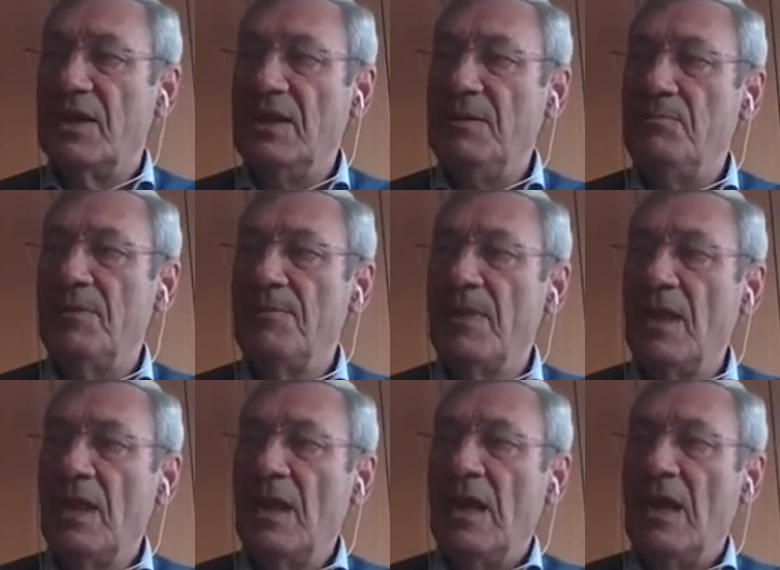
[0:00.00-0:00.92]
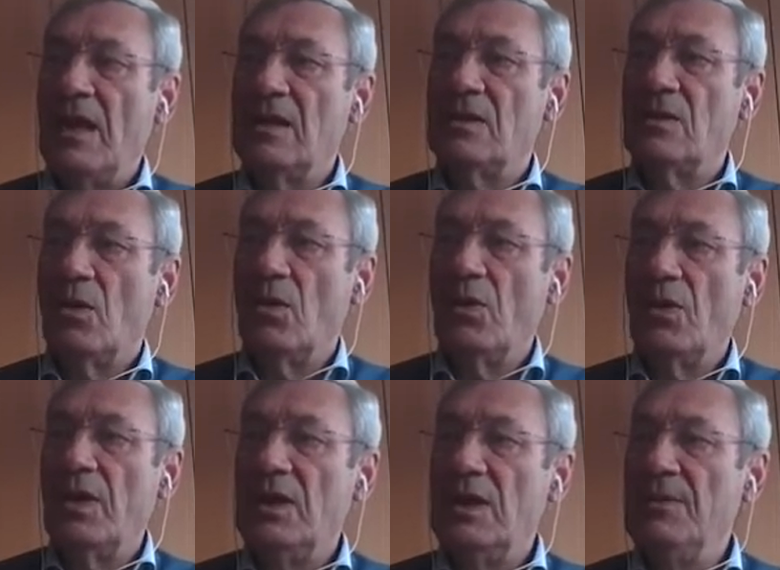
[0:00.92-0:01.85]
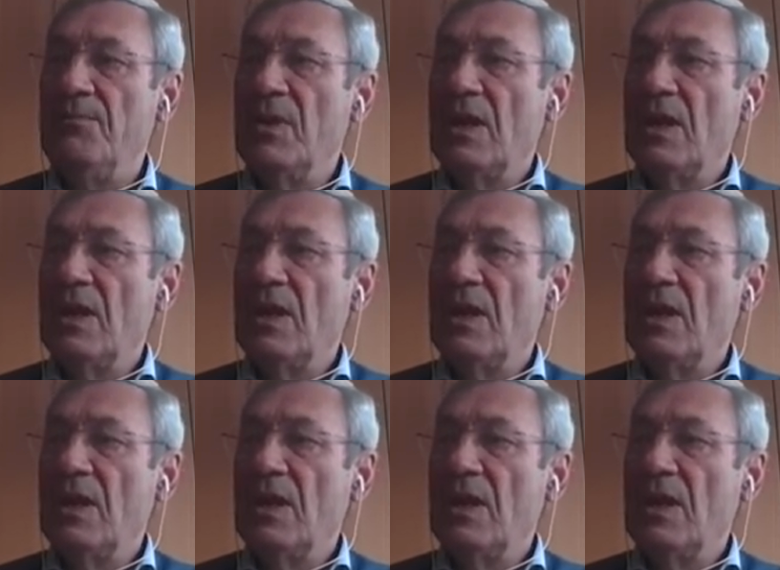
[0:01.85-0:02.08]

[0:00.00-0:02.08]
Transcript: hip and only